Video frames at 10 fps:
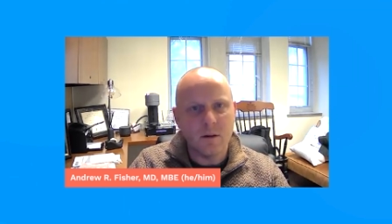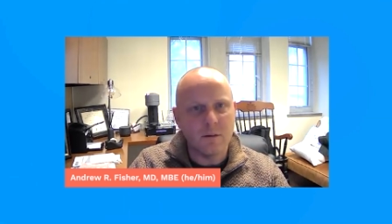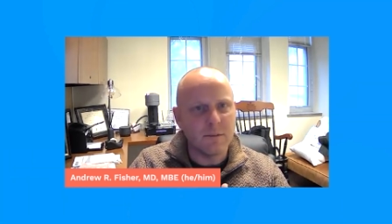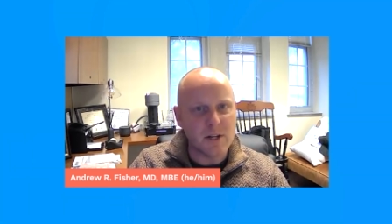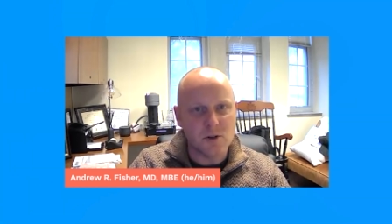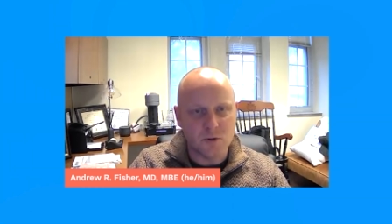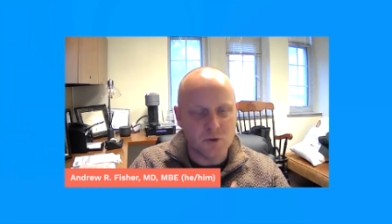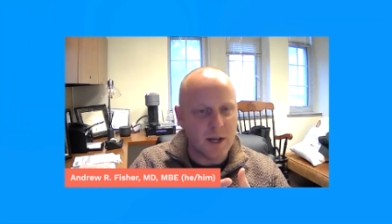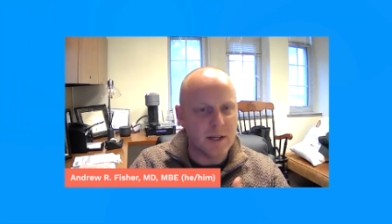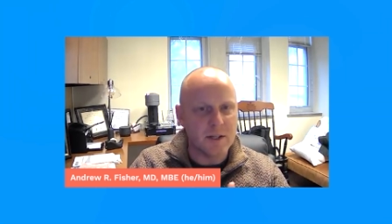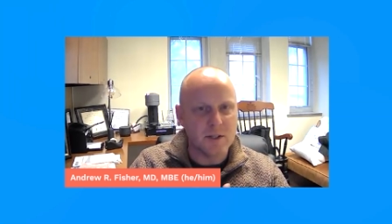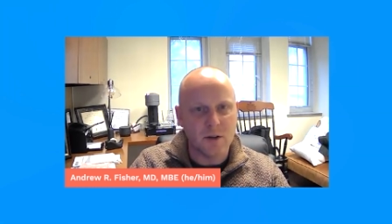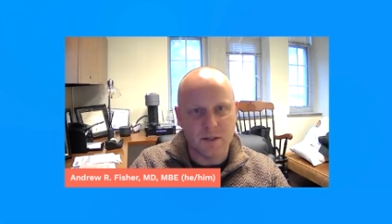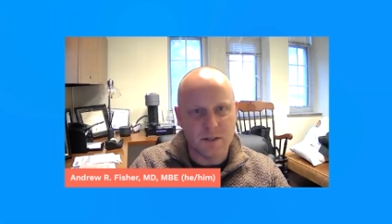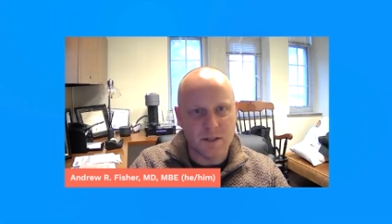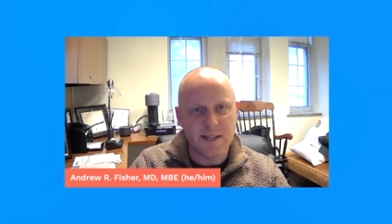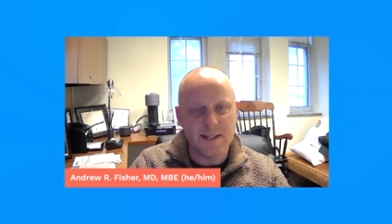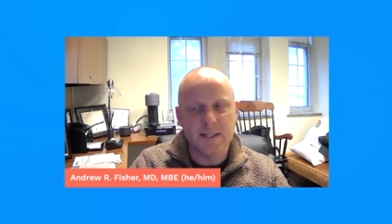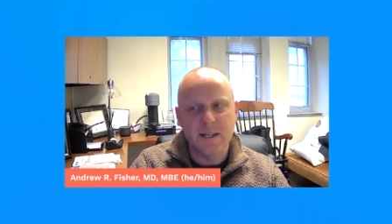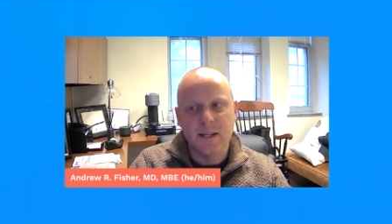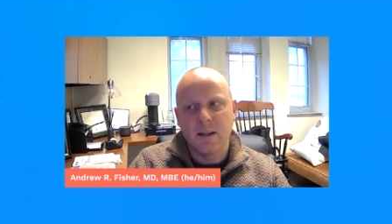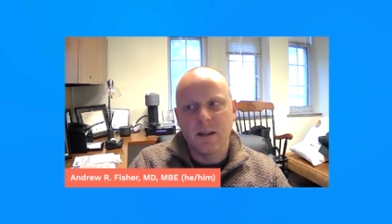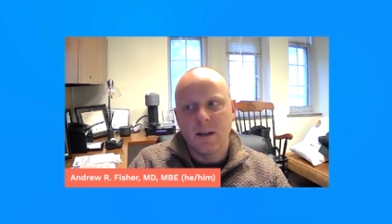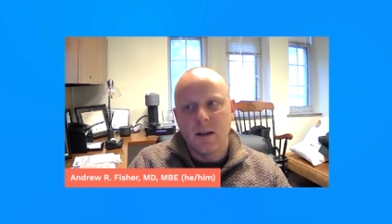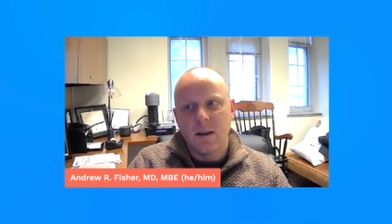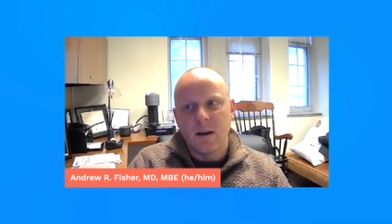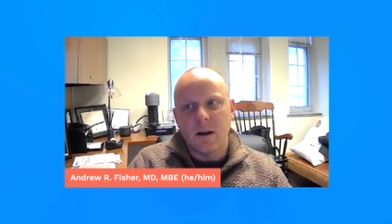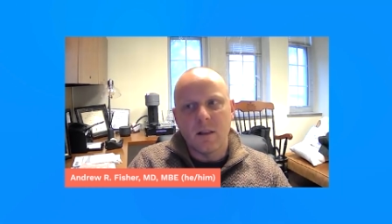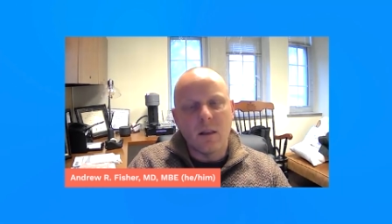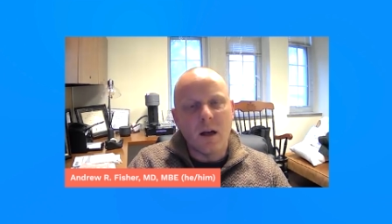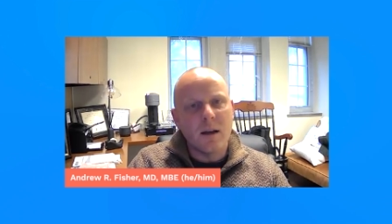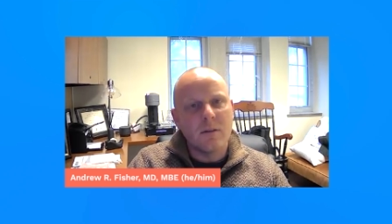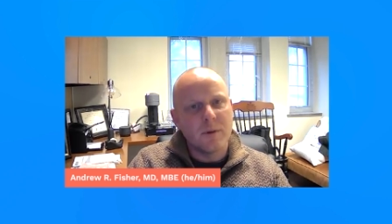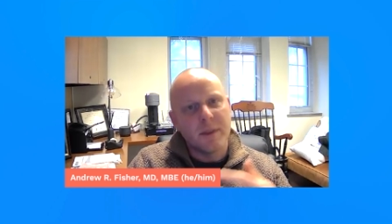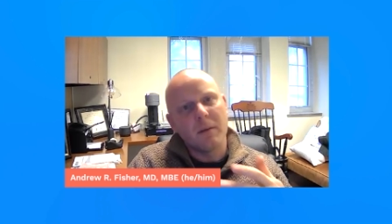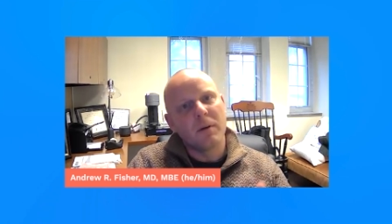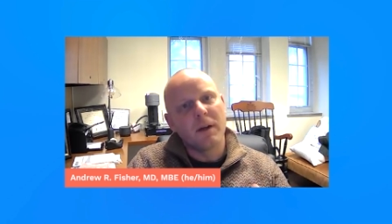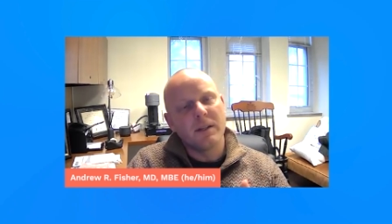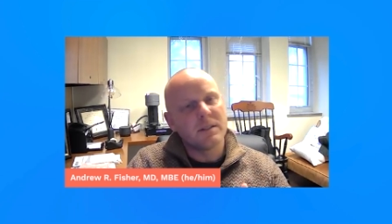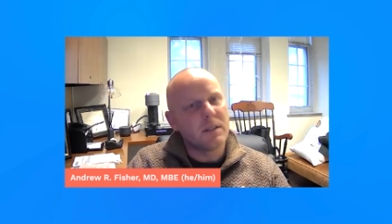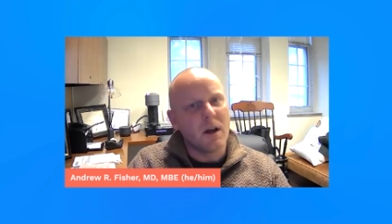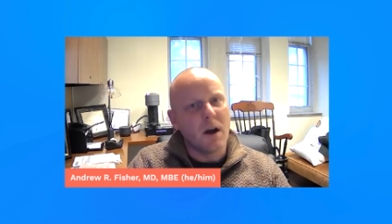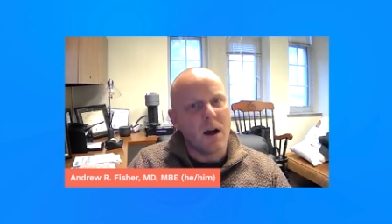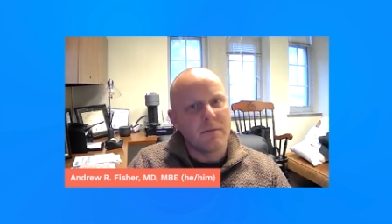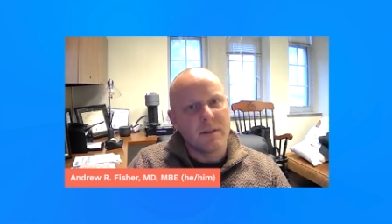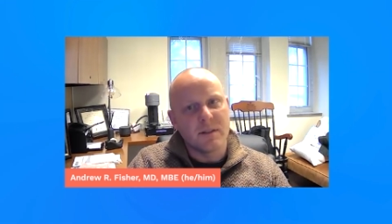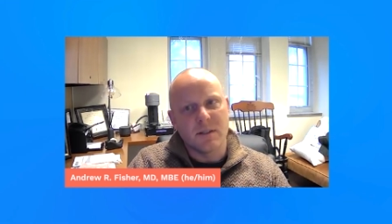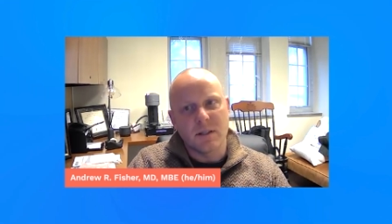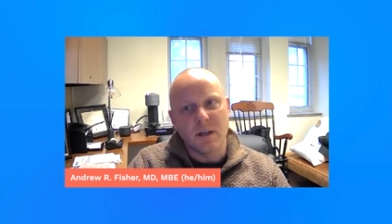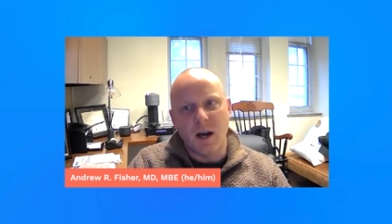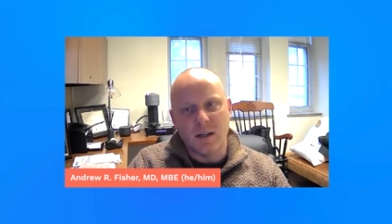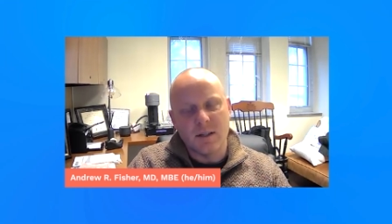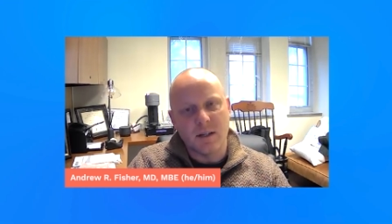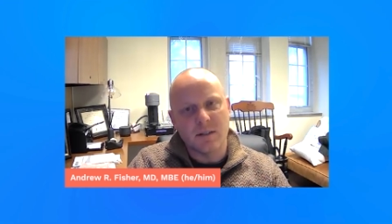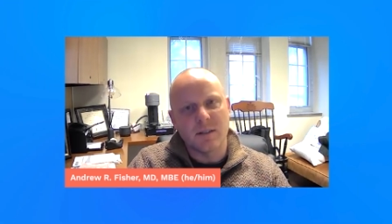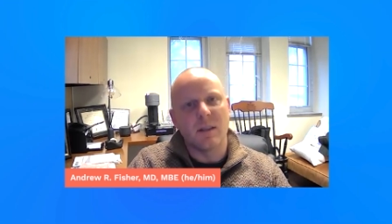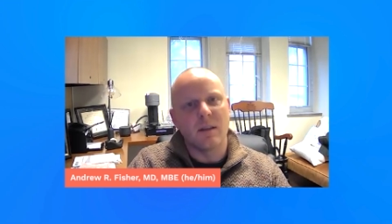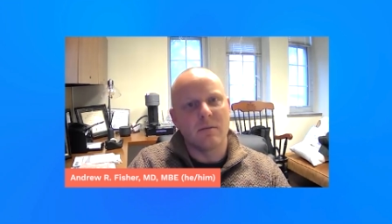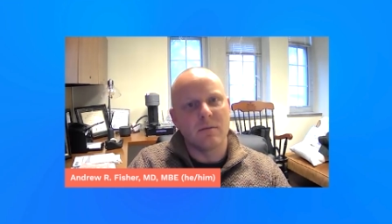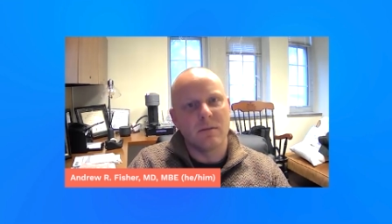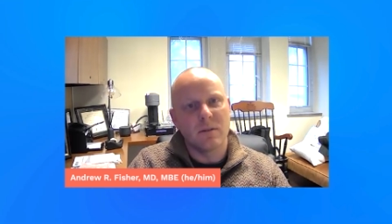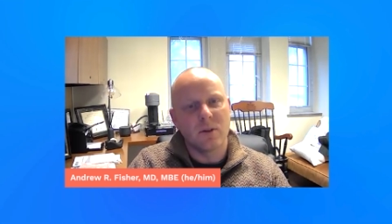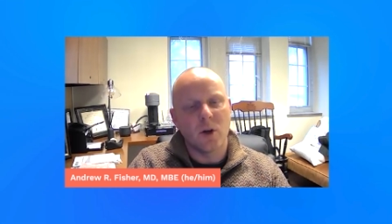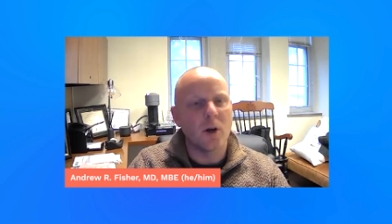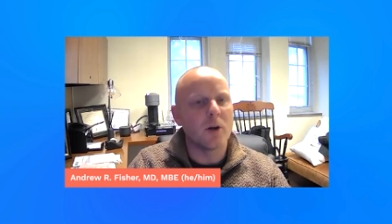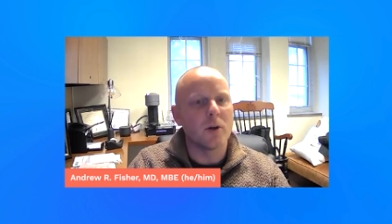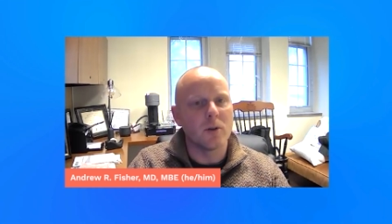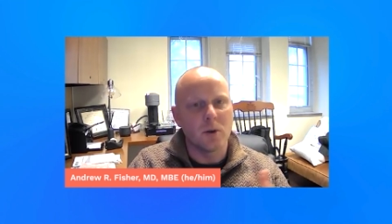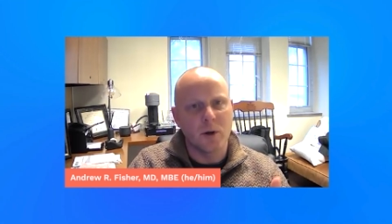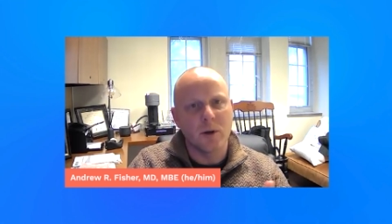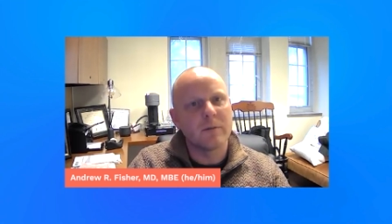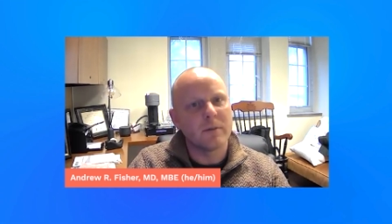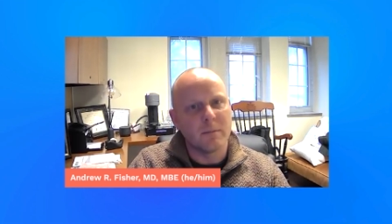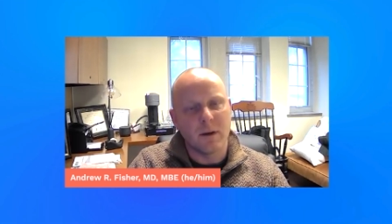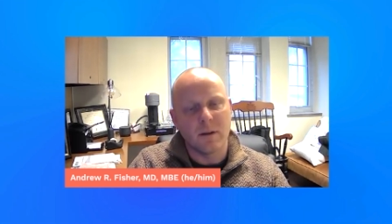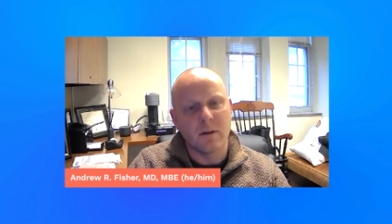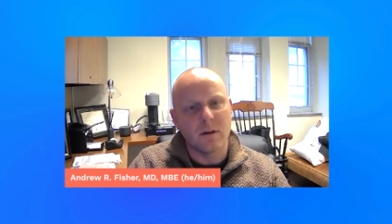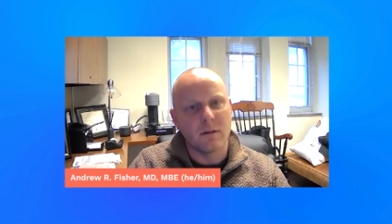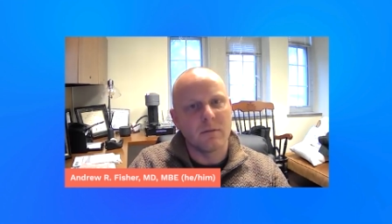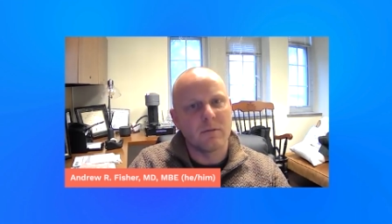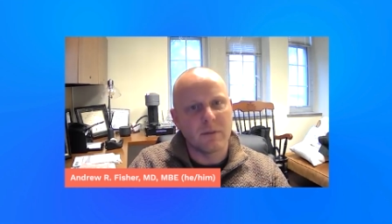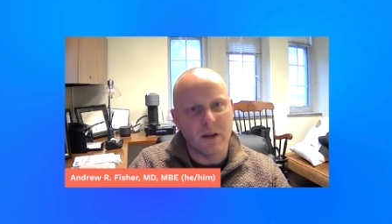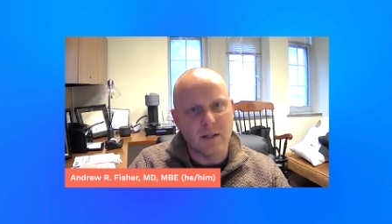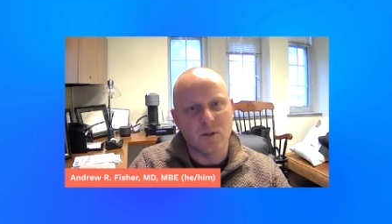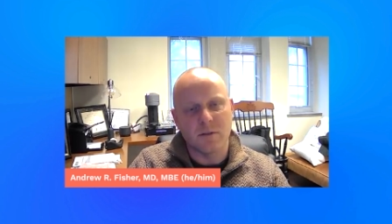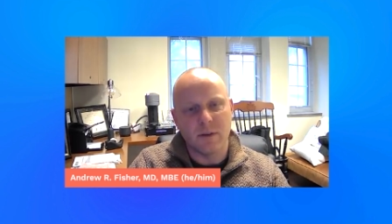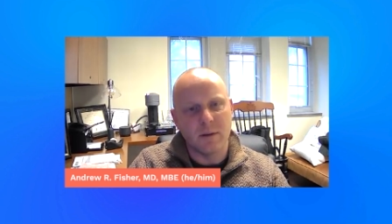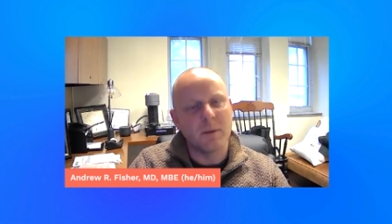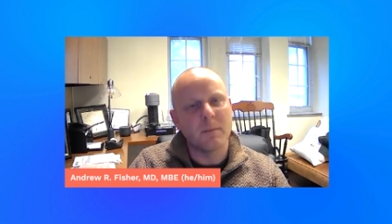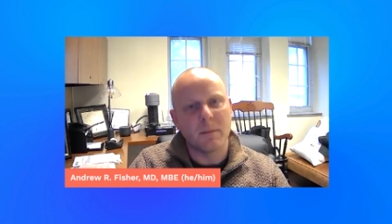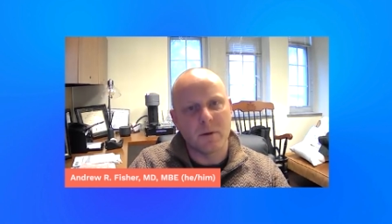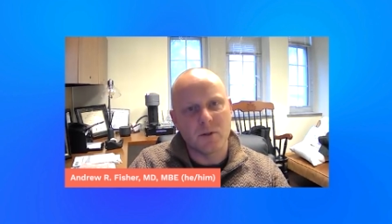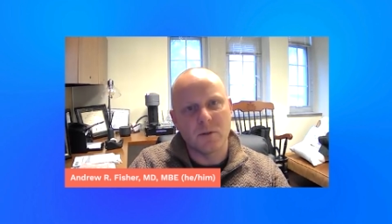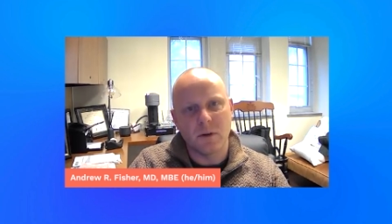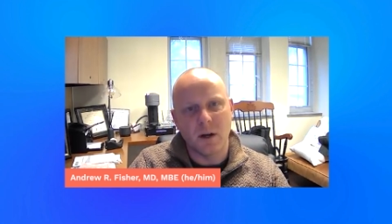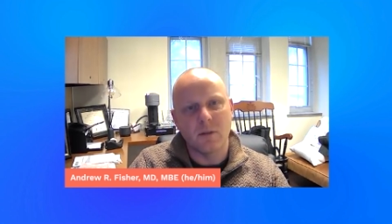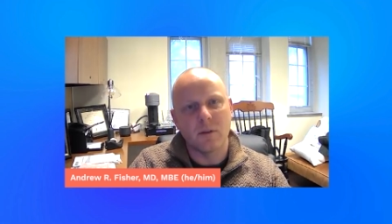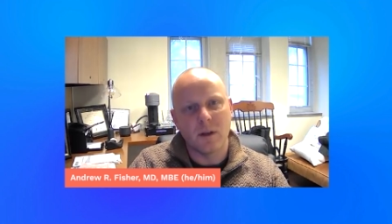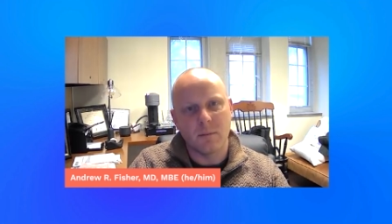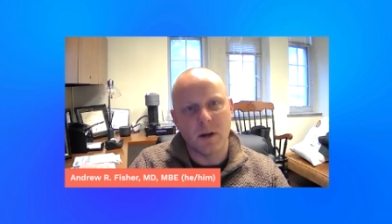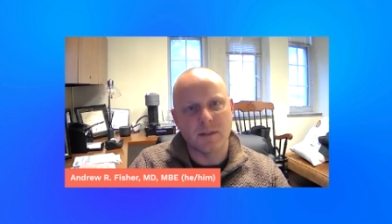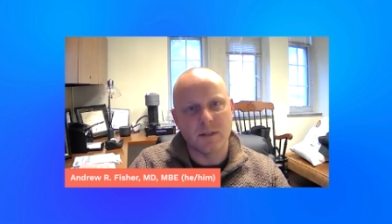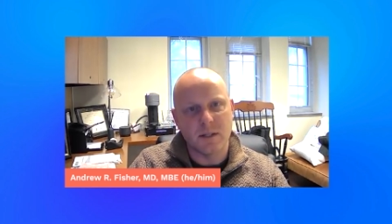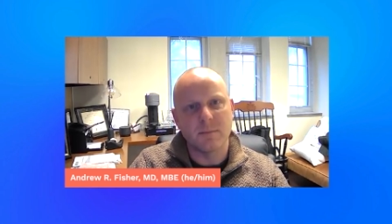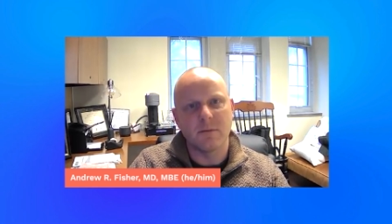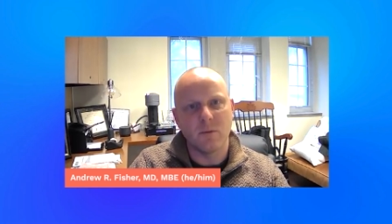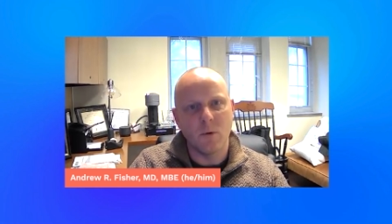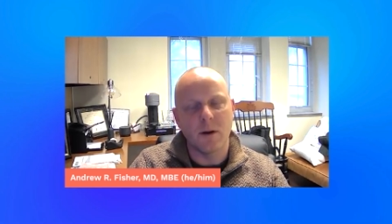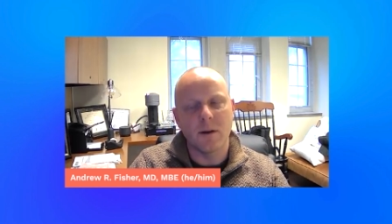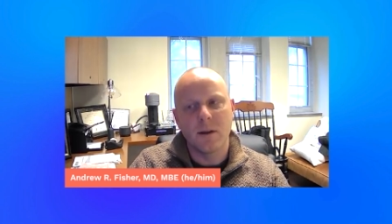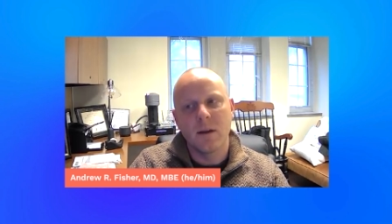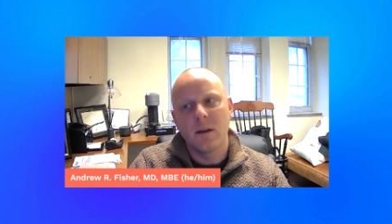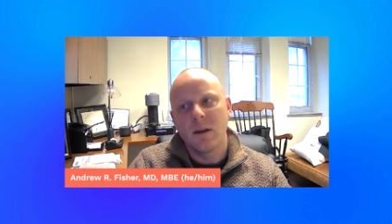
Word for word: you know, vaginal dryness, all these things, a lot of what they bring into the office is context that they've heard or learned from other friends or family members who've gone through that process before.